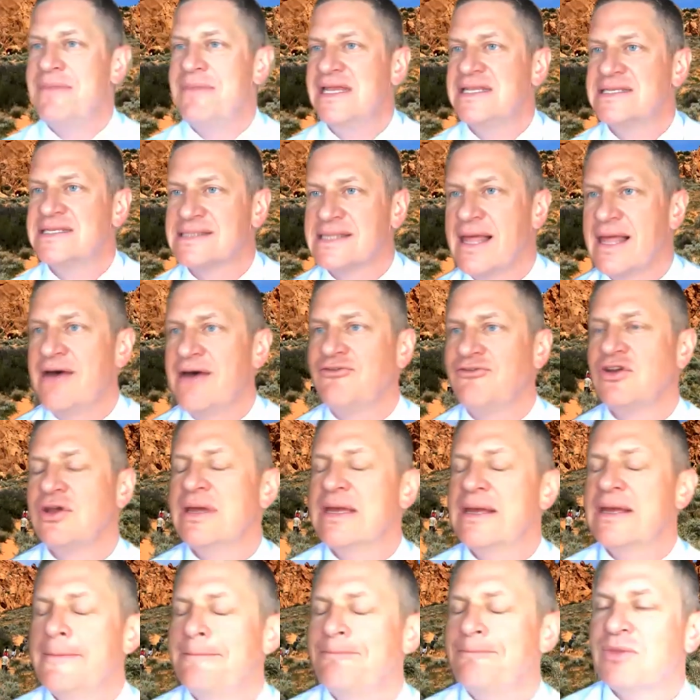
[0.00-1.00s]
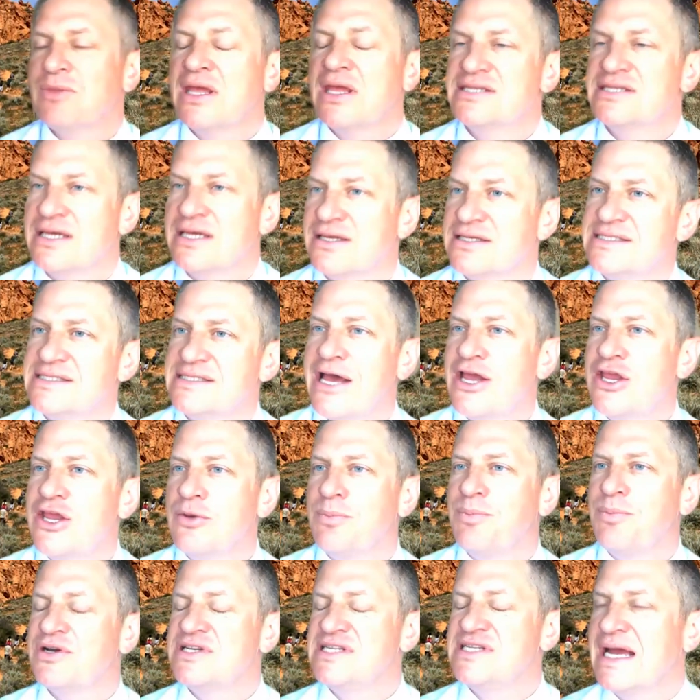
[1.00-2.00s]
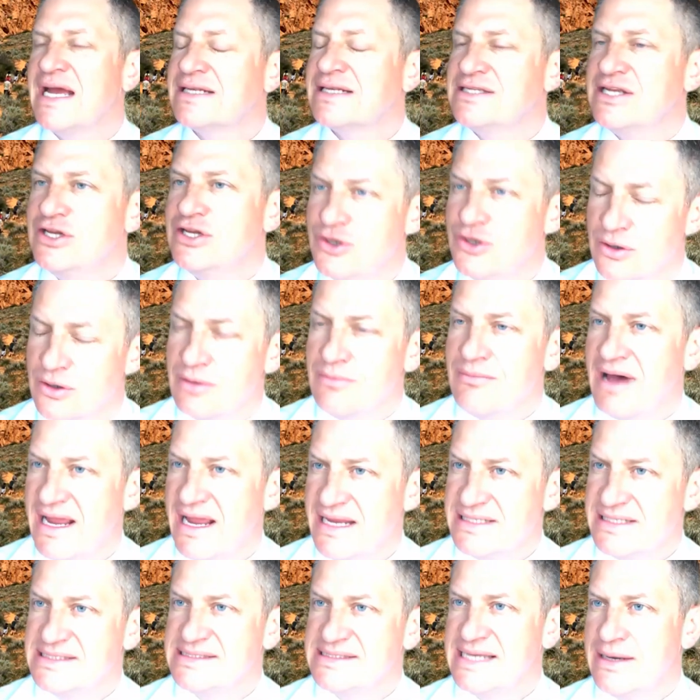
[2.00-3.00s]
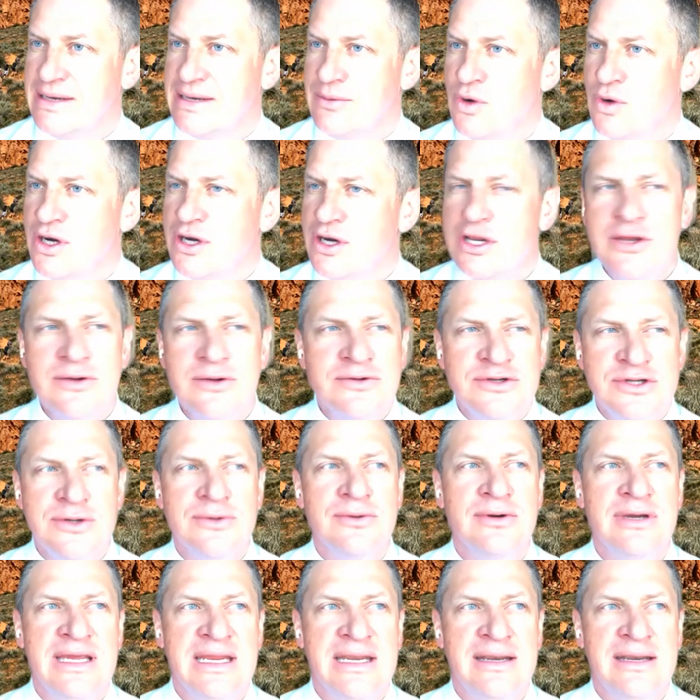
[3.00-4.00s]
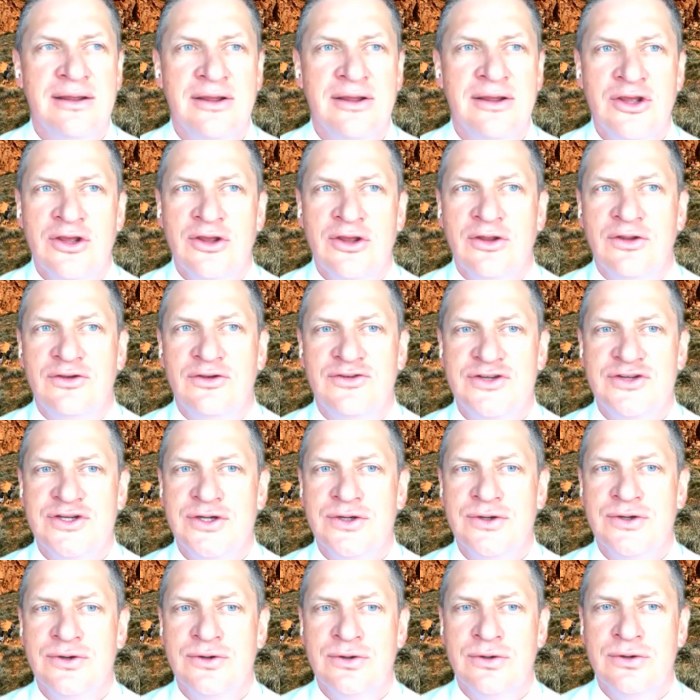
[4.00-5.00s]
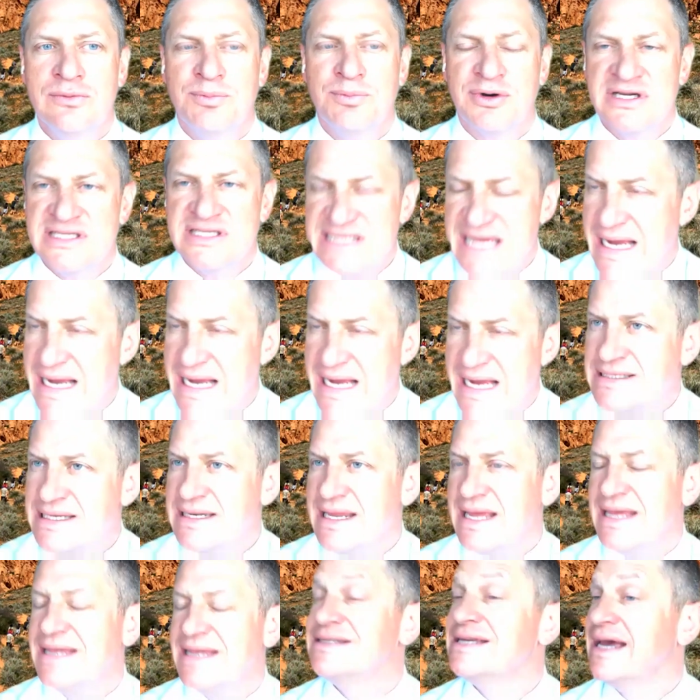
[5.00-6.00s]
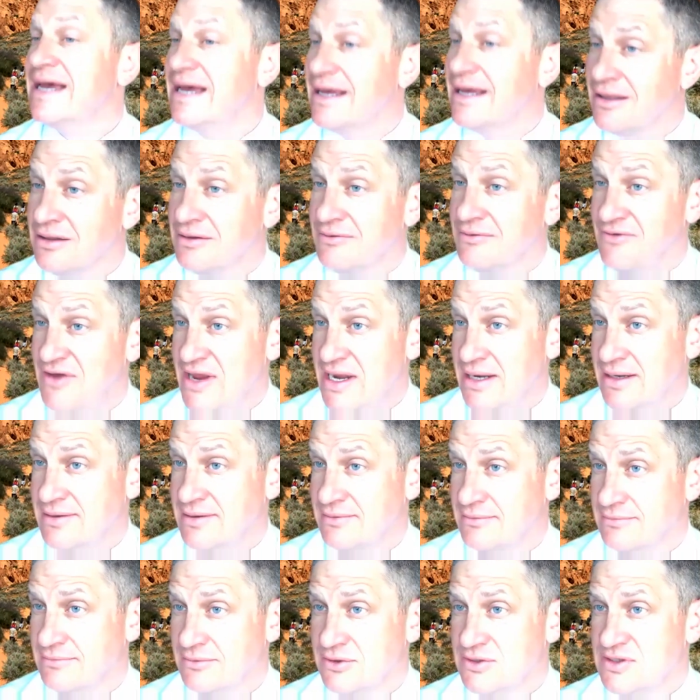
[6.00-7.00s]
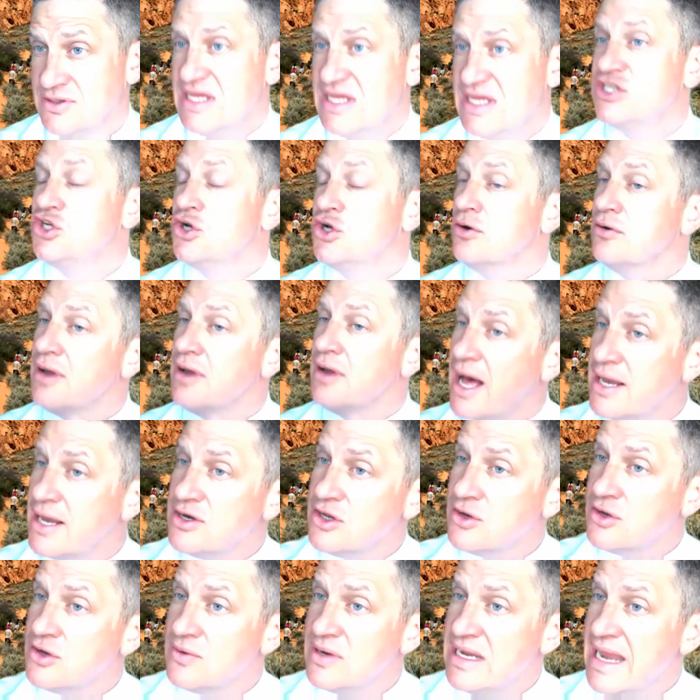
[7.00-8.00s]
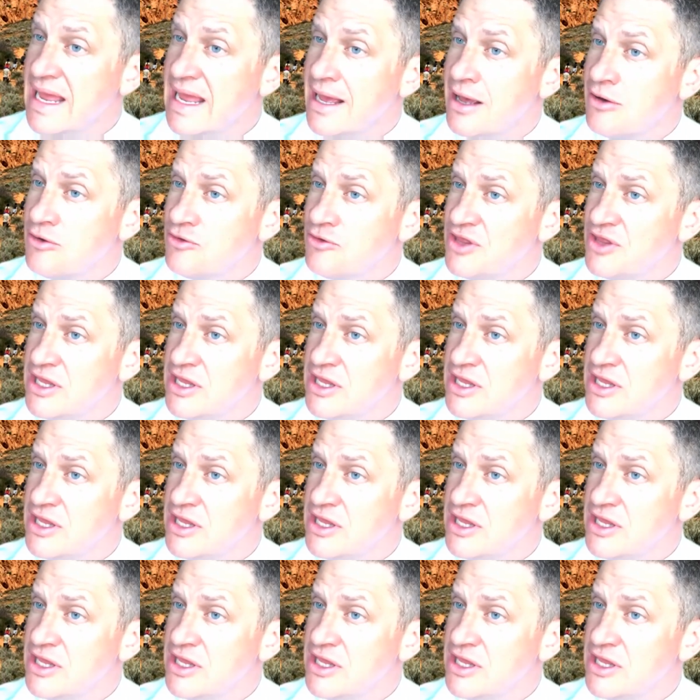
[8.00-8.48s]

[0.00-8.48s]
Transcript: minutes left. Okay. Tell us how you're protecting your mindset. What are you doing to protect it and to elevate it? Things you're not doing now